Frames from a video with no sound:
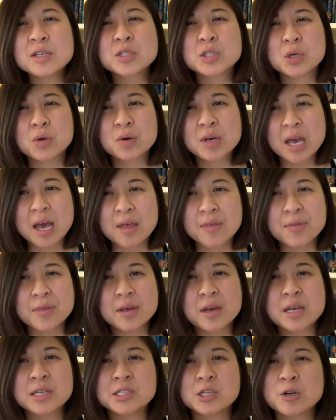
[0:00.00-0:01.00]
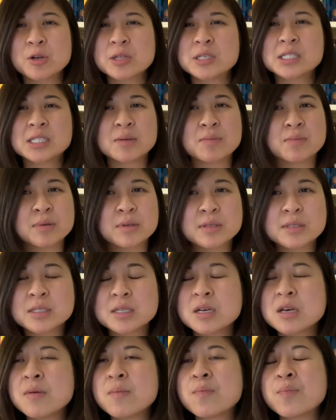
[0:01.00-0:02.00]
So again, consider the
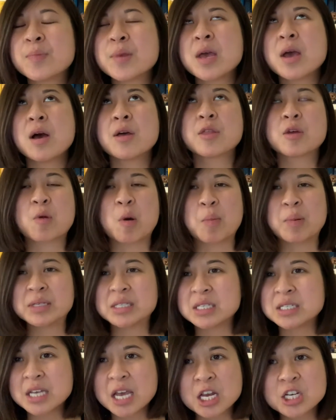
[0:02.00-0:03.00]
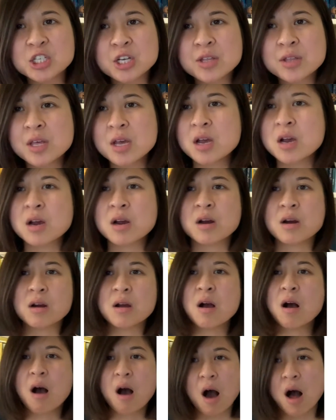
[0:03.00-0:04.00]
symbolism, the representation there,
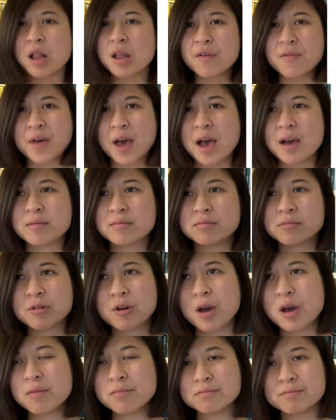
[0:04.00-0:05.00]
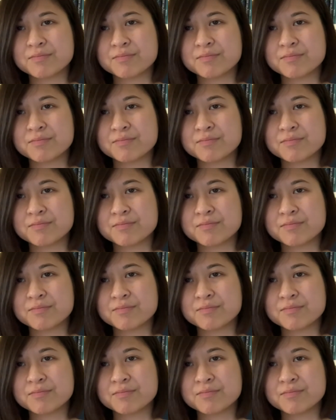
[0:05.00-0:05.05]
all of that, okay?